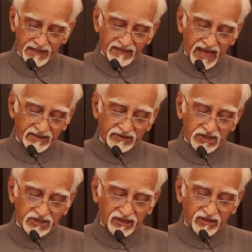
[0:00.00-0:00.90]
They
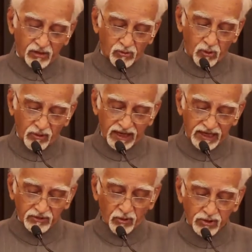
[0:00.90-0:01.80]
exist at the core
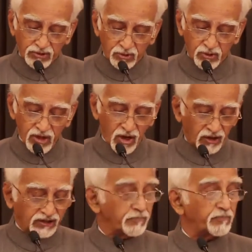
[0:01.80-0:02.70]
as also
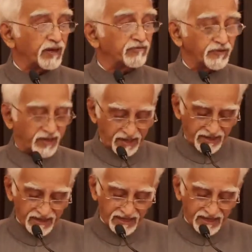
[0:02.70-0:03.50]
on the periphery,